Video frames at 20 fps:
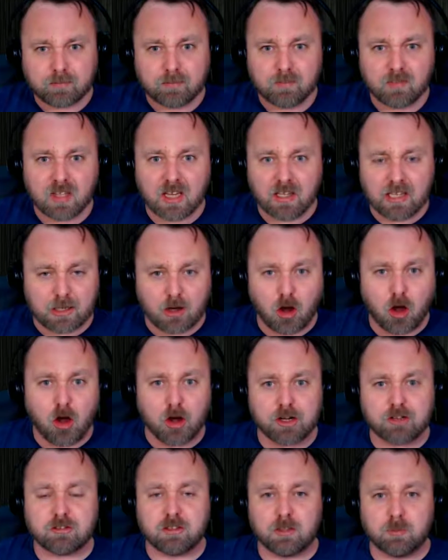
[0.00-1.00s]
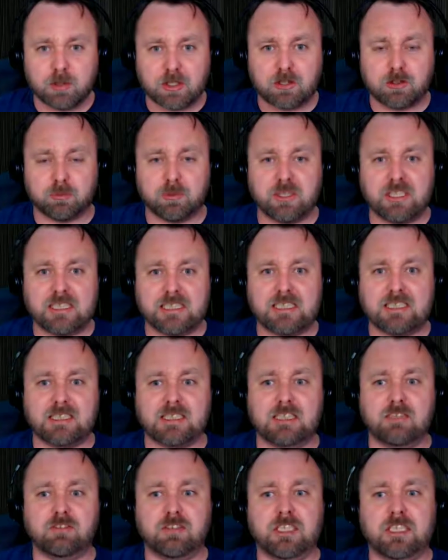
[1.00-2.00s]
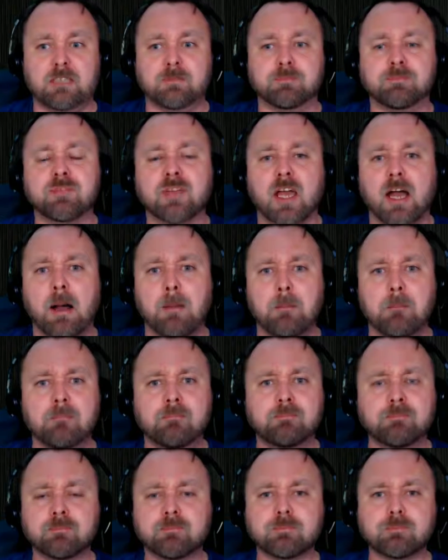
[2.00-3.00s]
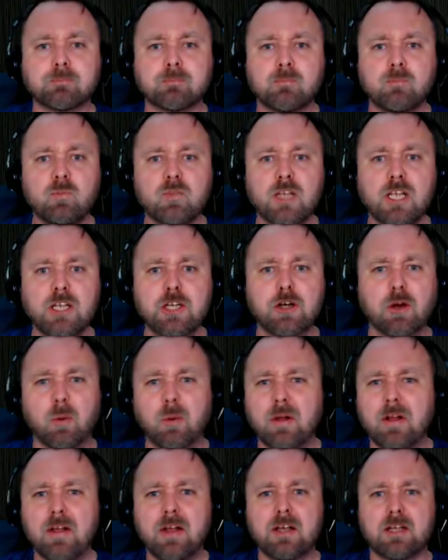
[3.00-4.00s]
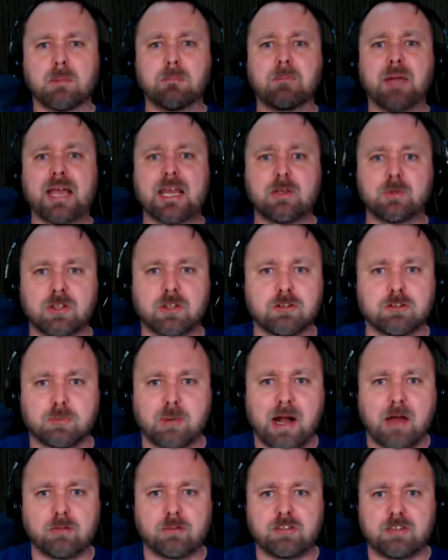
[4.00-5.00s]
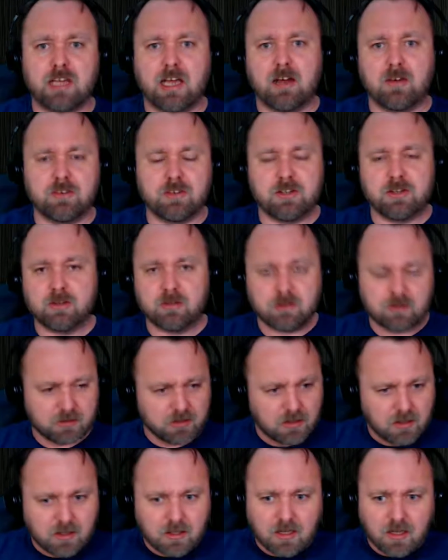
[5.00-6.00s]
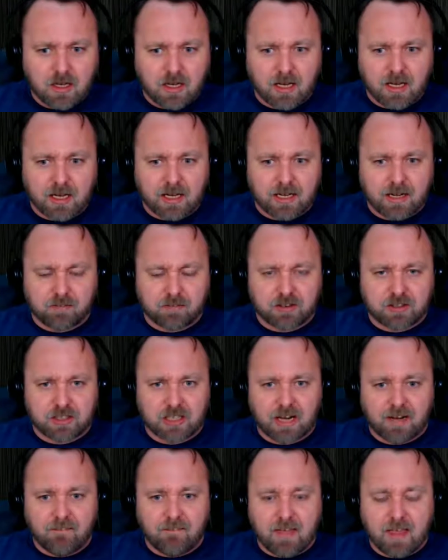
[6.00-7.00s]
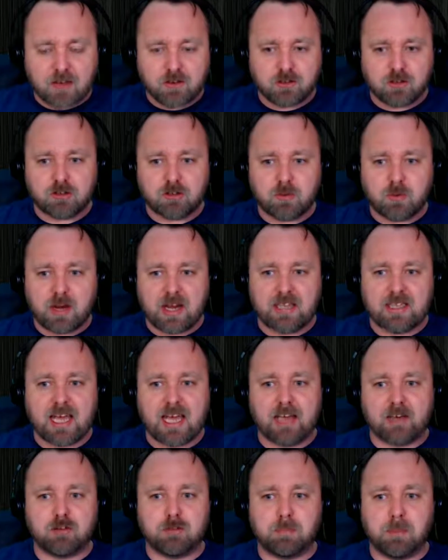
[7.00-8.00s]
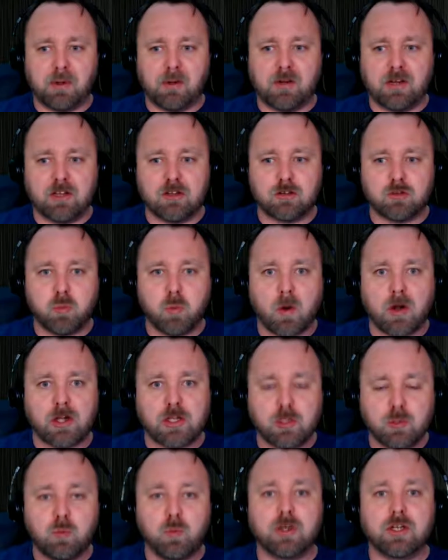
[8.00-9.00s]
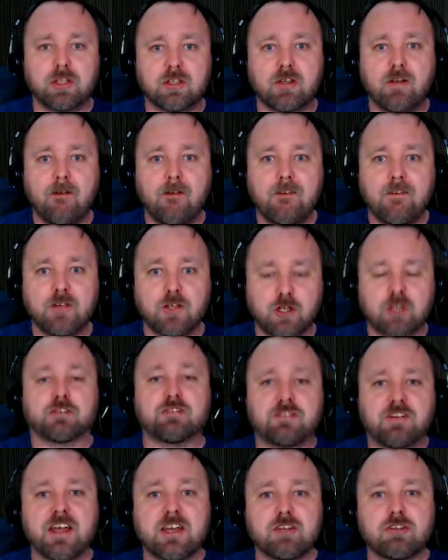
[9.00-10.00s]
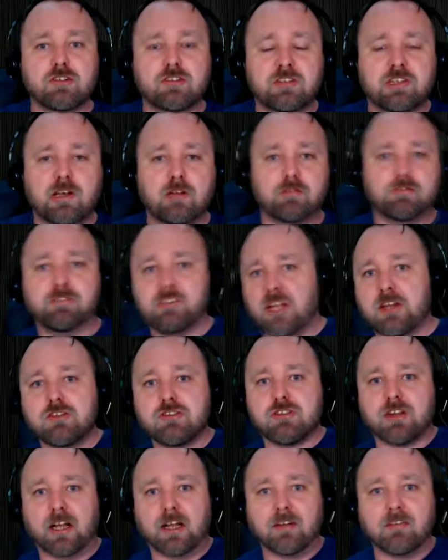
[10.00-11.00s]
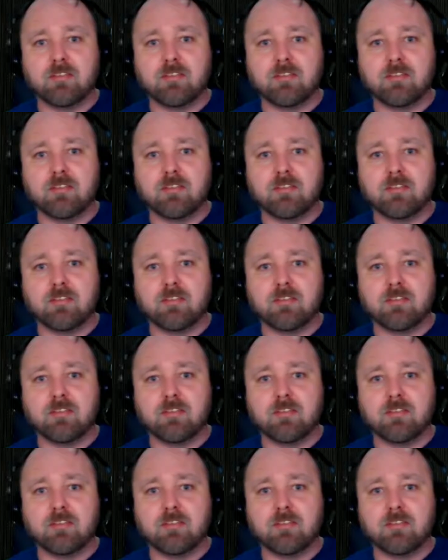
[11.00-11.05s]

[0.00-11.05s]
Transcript: Like, honestly, with a 3D TV, you know, combined with the surround sound, you know, and everything, it just created that experience where you could find yourself flinching.